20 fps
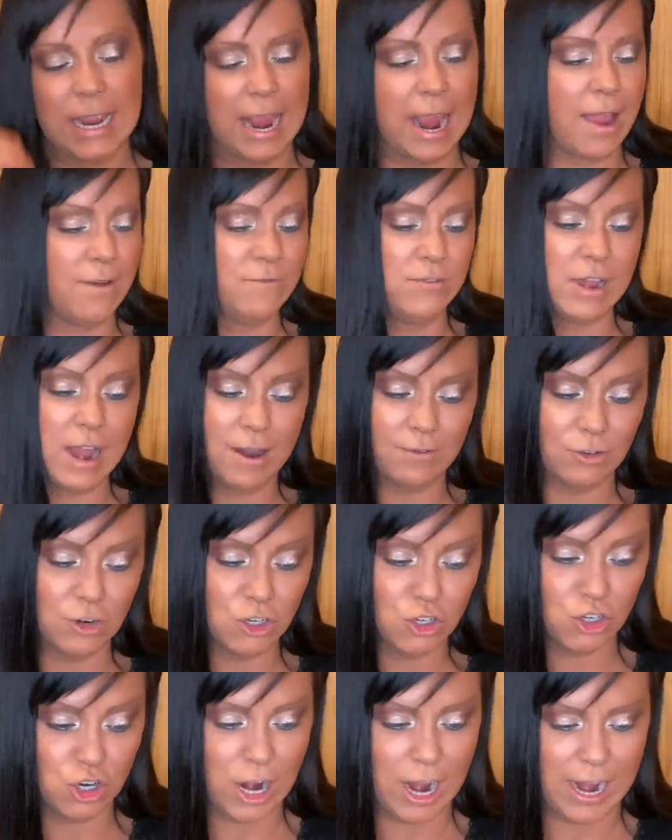I've never
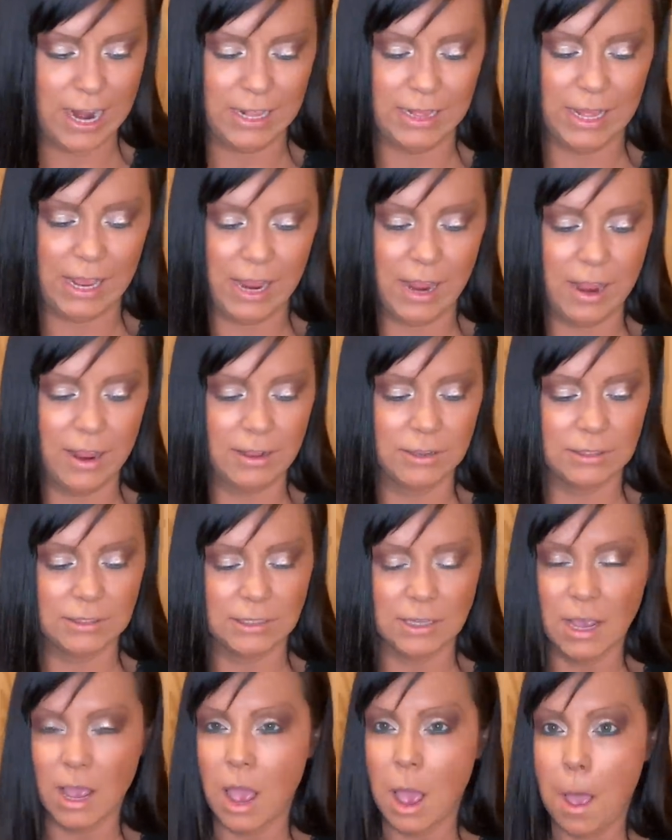tried these,
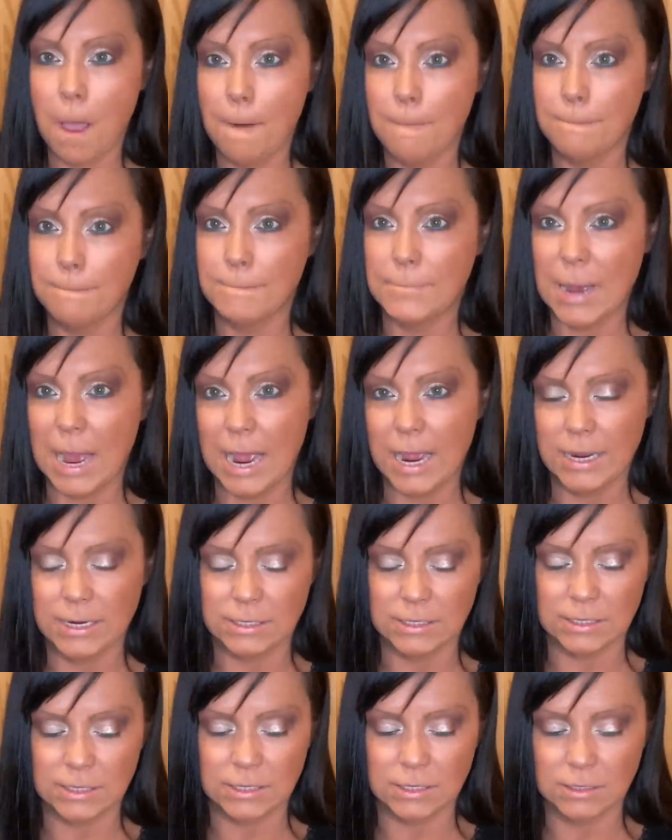
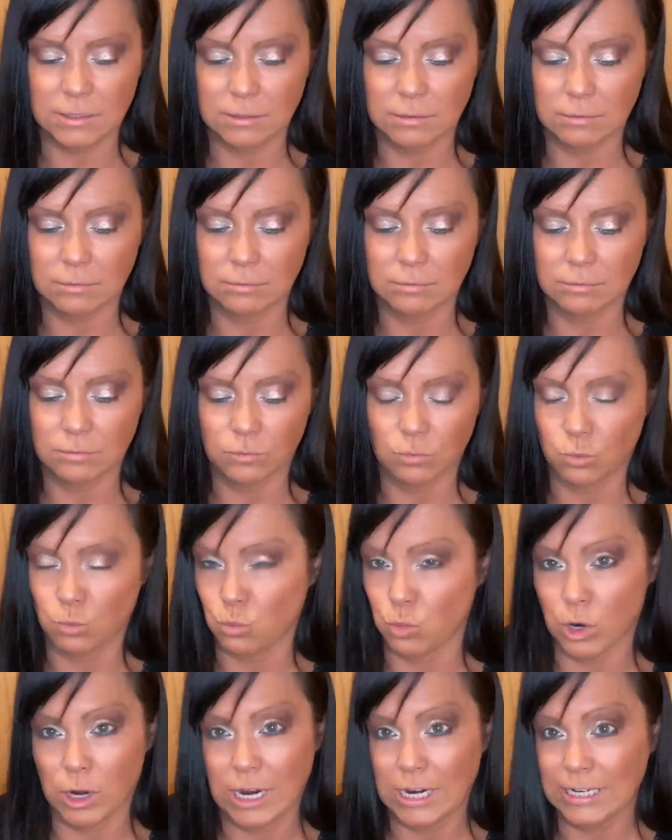but
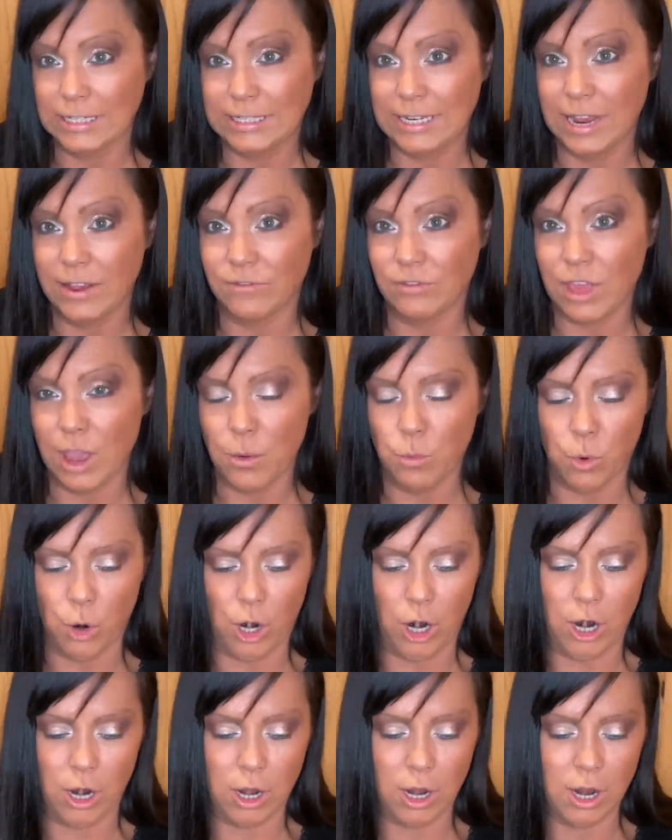we're gonna see if they
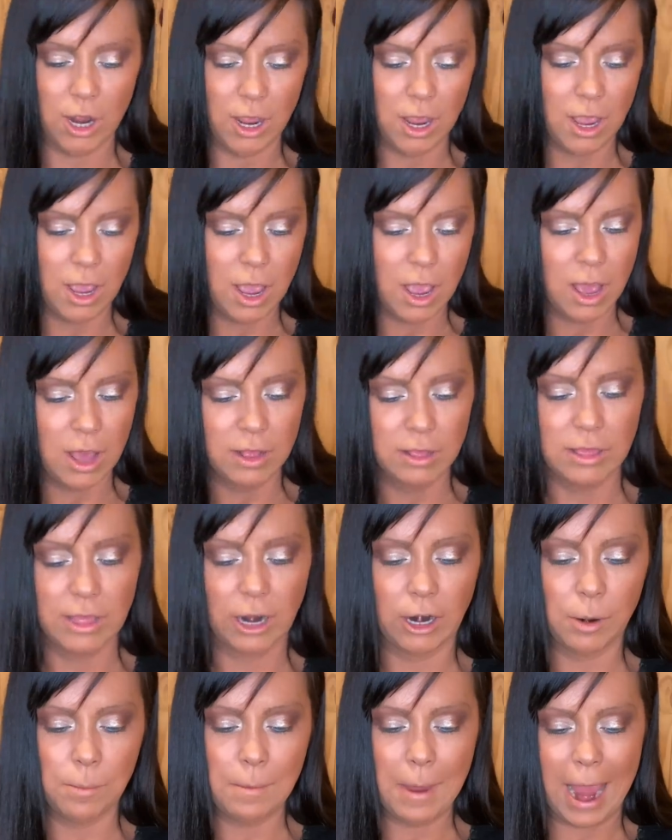work.
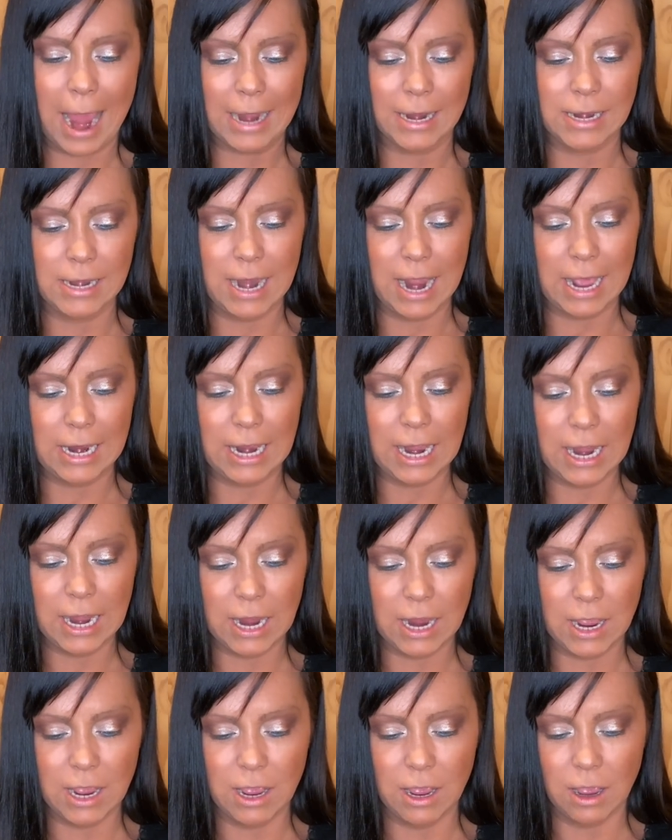They're
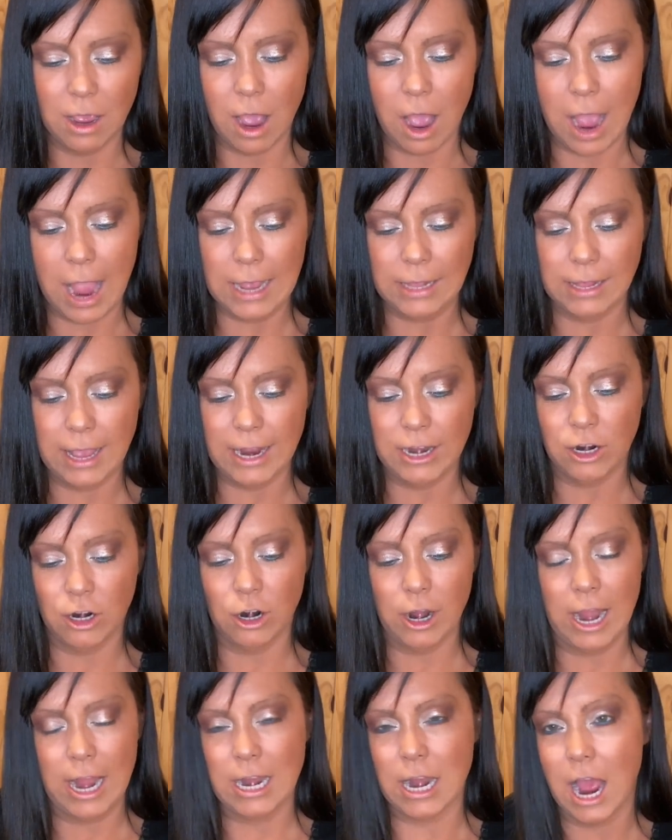magnetic eyeliner
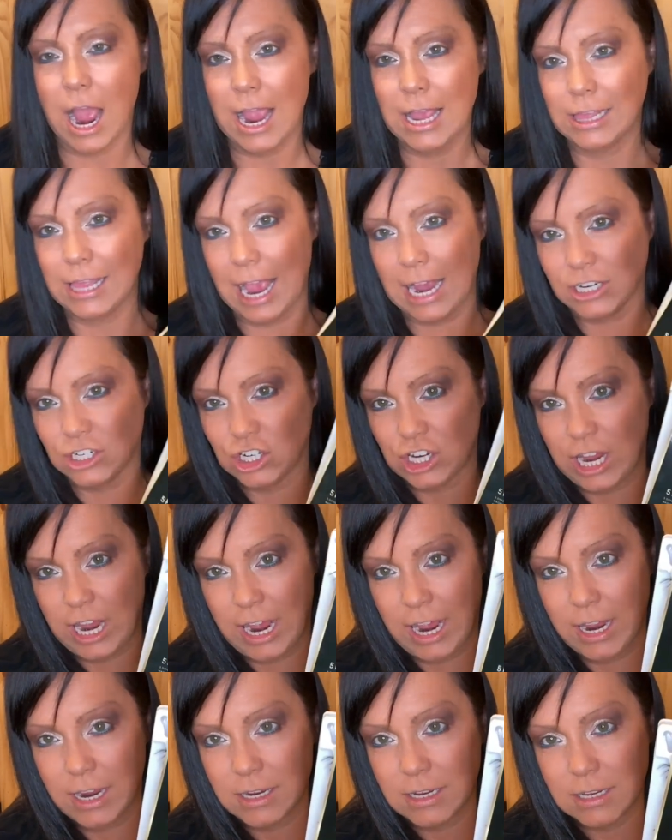and eyelash
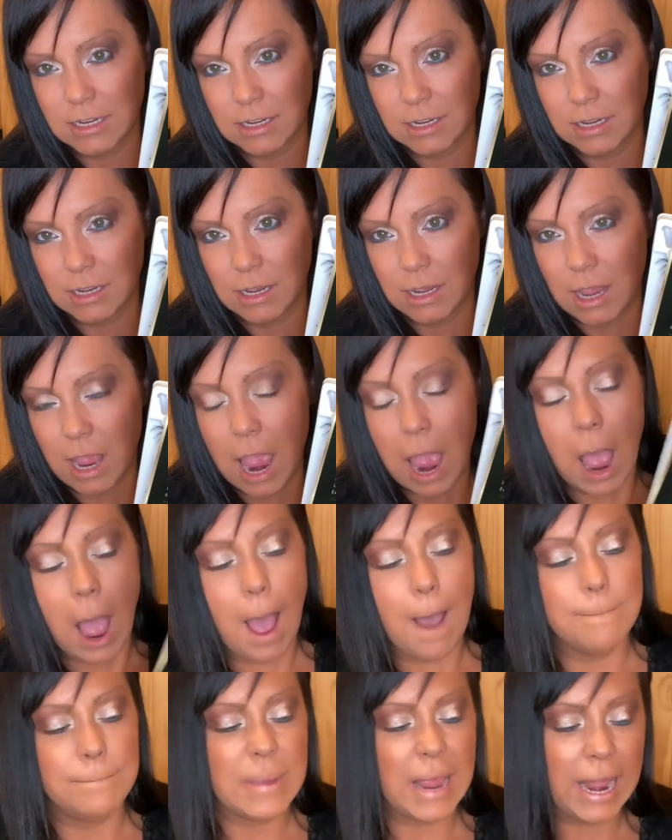kit.
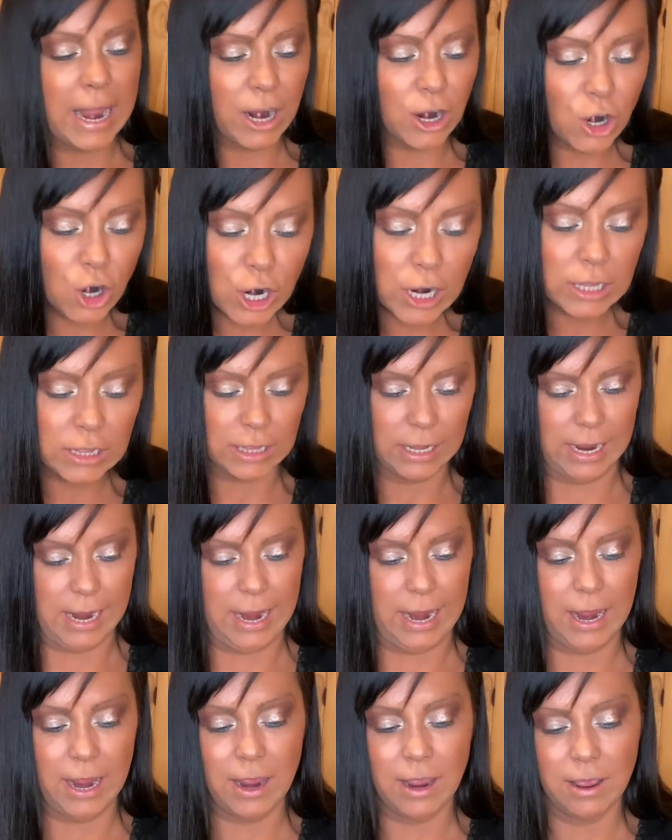
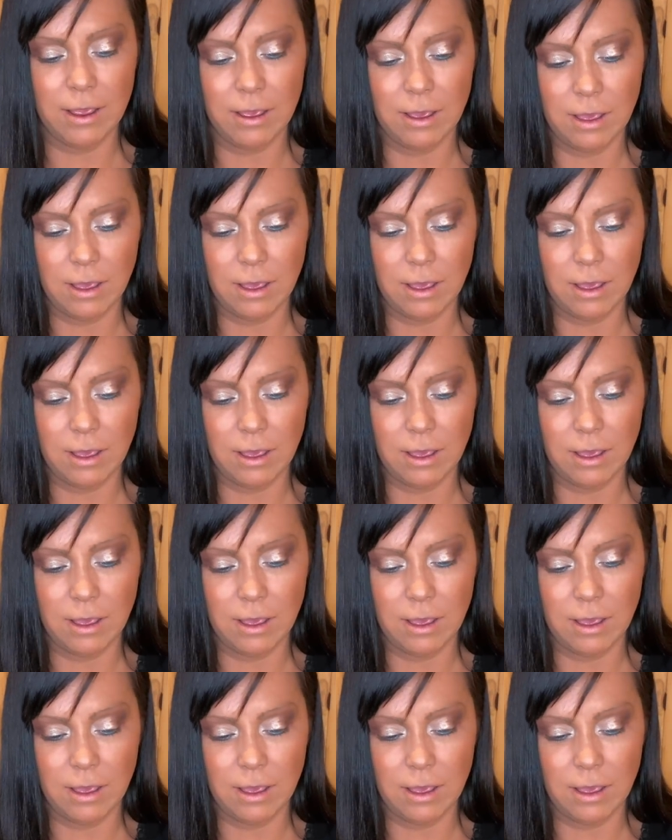Apparently,